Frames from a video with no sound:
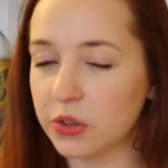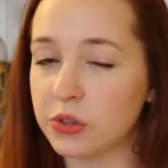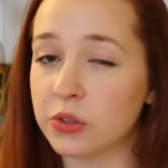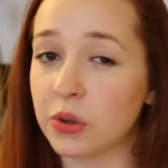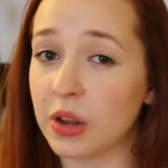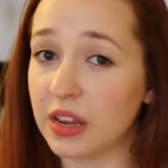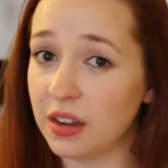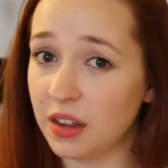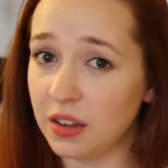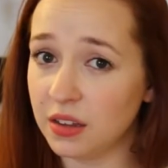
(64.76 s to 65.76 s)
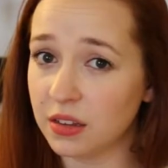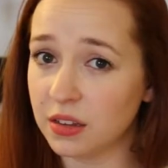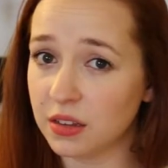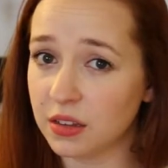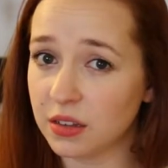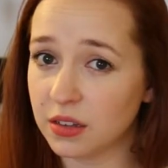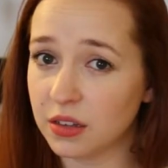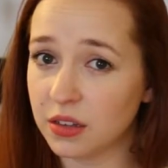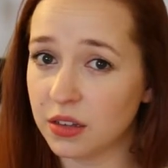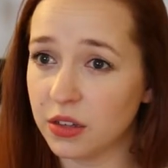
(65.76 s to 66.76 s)
Zoraida?
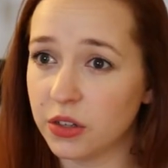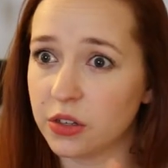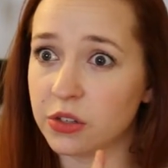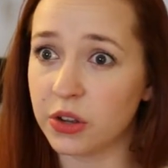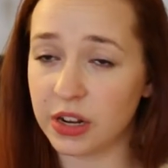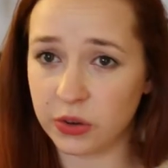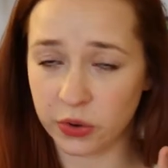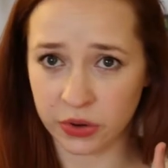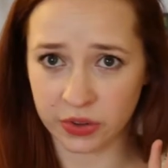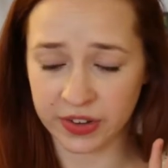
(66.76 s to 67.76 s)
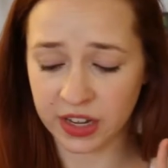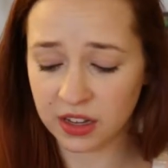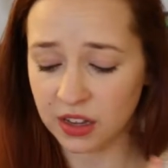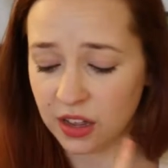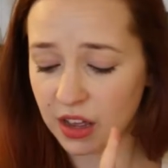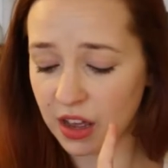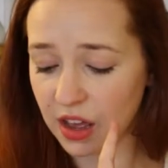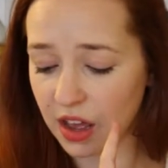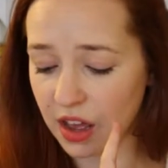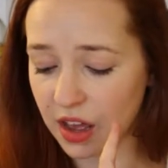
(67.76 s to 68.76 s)
Zoraida Cordova?
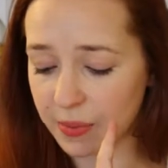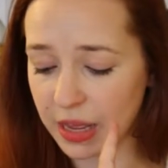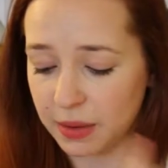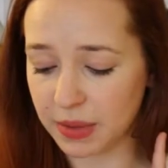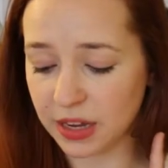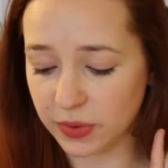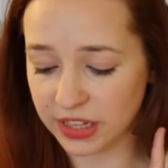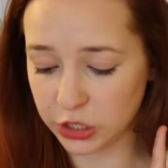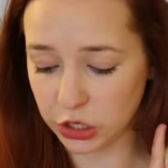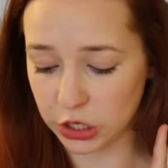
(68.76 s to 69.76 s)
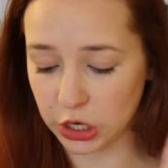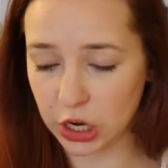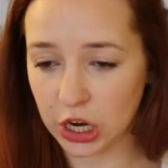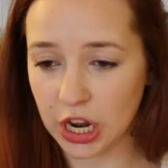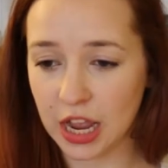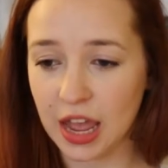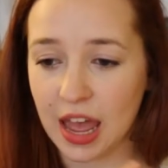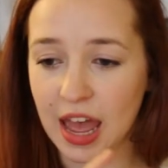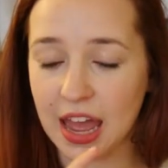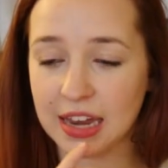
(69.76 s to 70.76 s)
um, and Megan Whalen Turner,
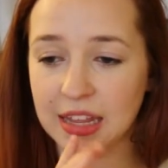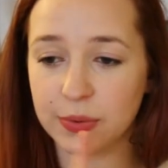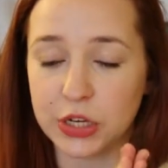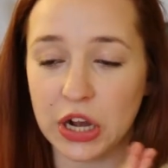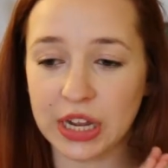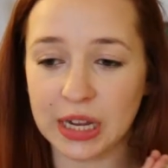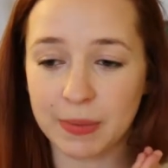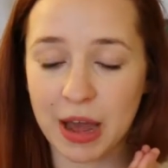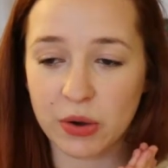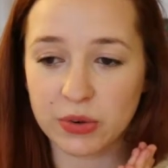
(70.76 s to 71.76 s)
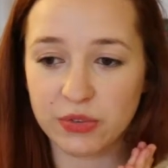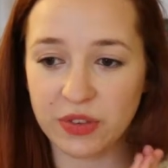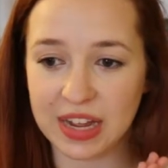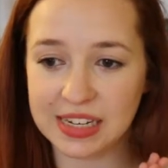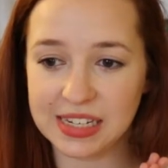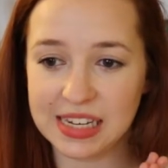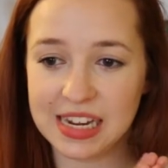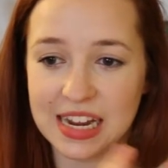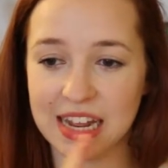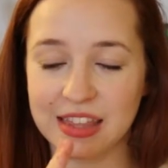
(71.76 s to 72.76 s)
and they were talking about
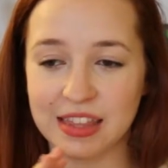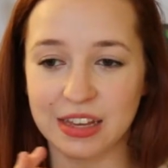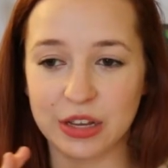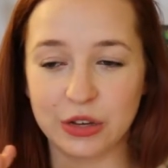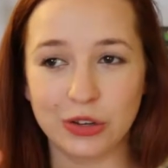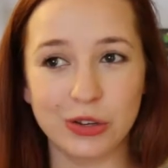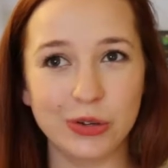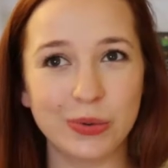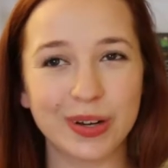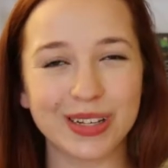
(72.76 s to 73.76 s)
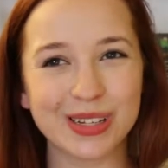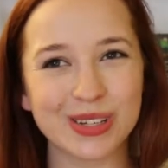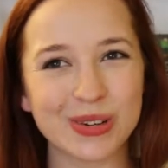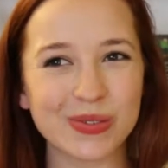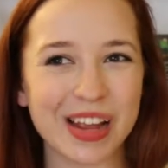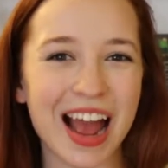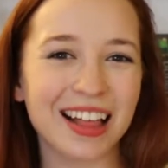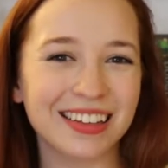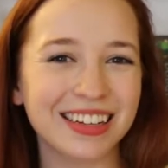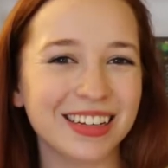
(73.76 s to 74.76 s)
fantasy in the new
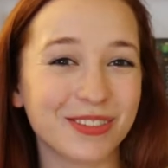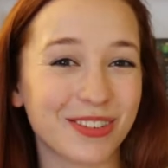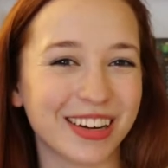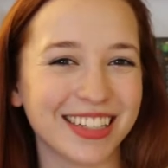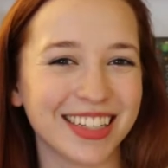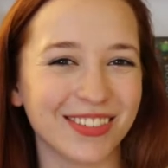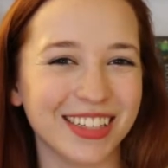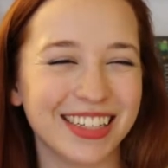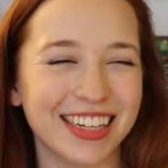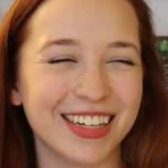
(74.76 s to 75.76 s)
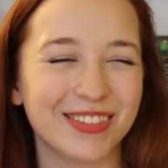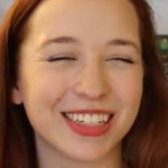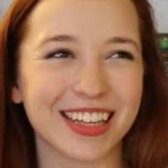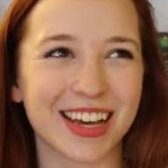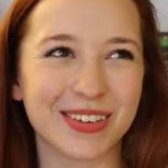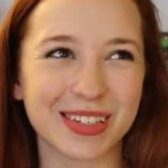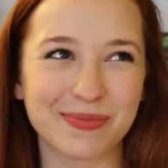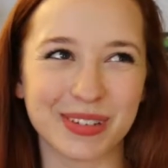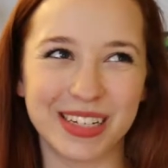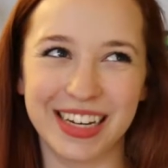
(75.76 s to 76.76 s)
surreality of 2017, which I thought was a
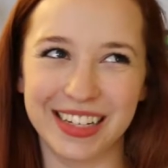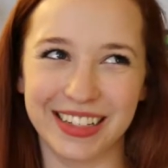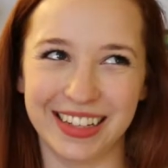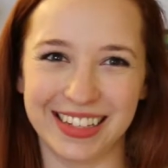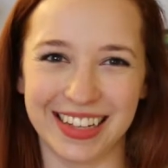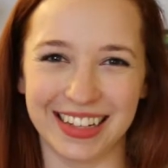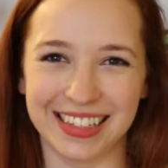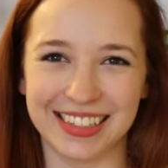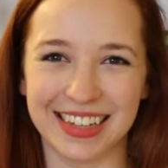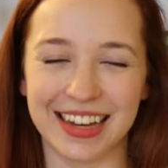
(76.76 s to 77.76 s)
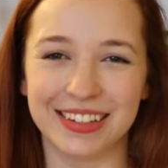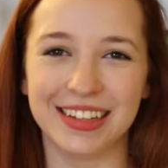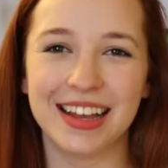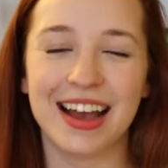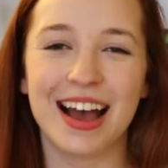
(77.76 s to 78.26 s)
particularly salient title.